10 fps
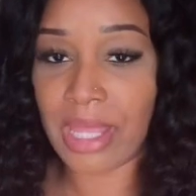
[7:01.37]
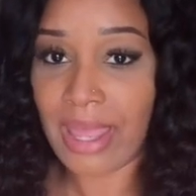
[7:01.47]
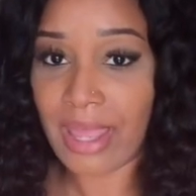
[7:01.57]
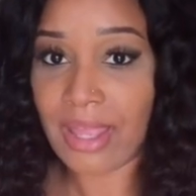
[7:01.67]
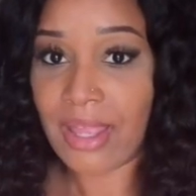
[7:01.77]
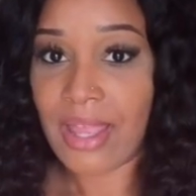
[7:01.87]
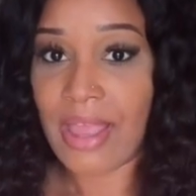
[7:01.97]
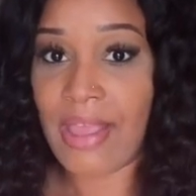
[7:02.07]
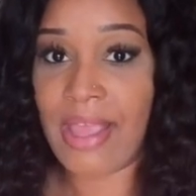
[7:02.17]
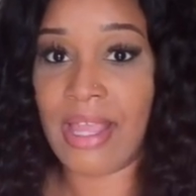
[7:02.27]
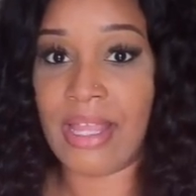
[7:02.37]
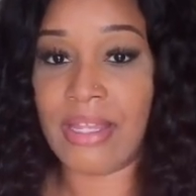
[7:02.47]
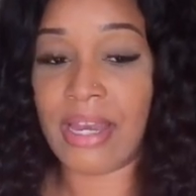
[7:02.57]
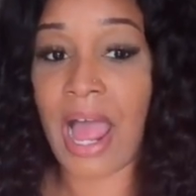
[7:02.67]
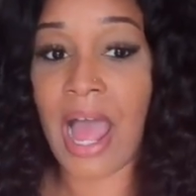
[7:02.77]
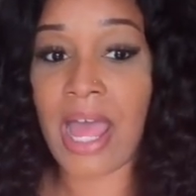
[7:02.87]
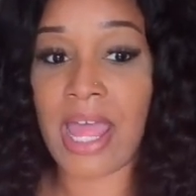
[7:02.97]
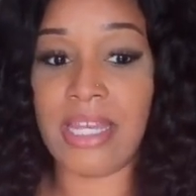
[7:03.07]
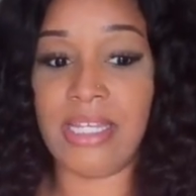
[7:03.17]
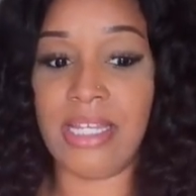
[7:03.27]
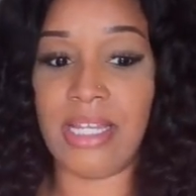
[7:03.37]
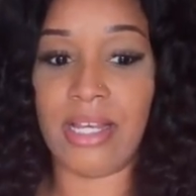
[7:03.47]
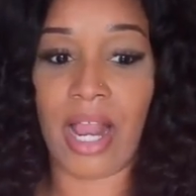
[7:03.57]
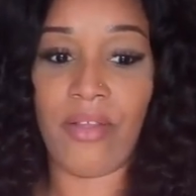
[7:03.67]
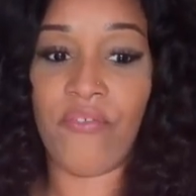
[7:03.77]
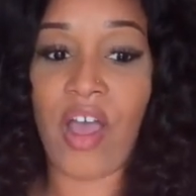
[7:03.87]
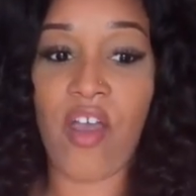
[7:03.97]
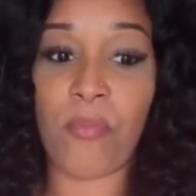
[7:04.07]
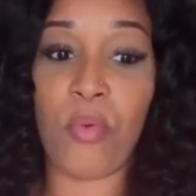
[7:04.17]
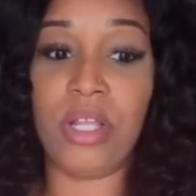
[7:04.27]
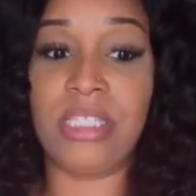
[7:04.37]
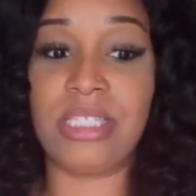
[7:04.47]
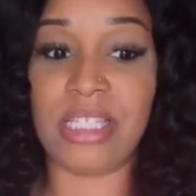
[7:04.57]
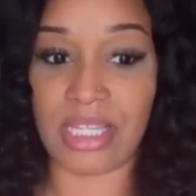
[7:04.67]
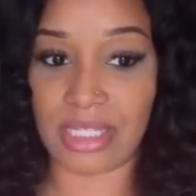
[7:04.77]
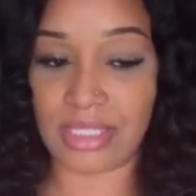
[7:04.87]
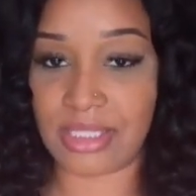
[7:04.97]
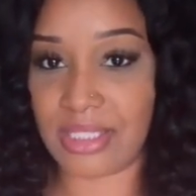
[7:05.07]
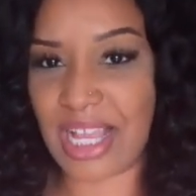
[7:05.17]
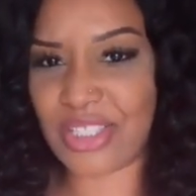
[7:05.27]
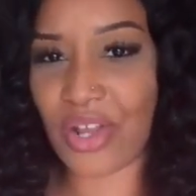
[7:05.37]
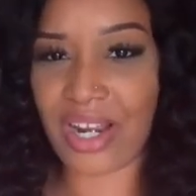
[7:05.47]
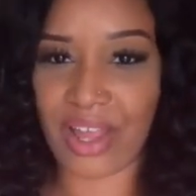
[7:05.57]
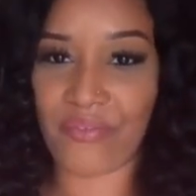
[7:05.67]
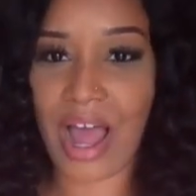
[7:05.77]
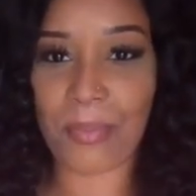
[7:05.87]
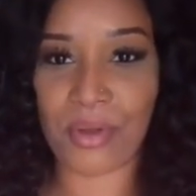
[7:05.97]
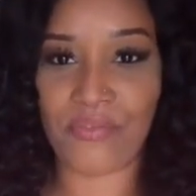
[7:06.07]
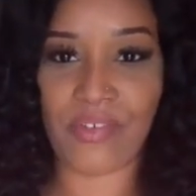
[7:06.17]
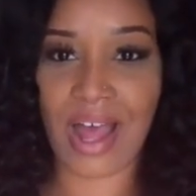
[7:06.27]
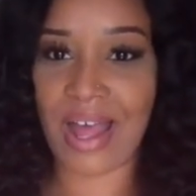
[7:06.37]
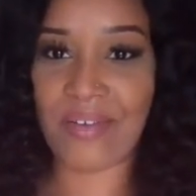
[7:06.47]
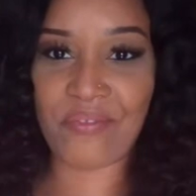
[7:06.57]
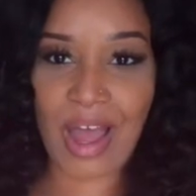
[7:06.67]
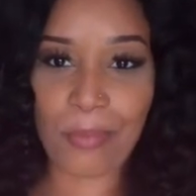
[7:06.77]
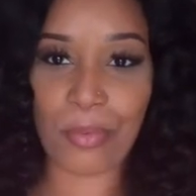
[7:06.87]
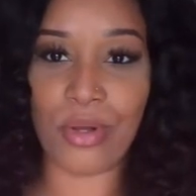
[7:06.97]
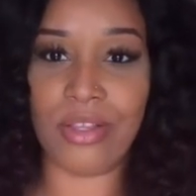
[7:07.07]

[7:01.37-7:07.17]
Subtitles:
that, and I had did like 5.6. I started like 5.5, I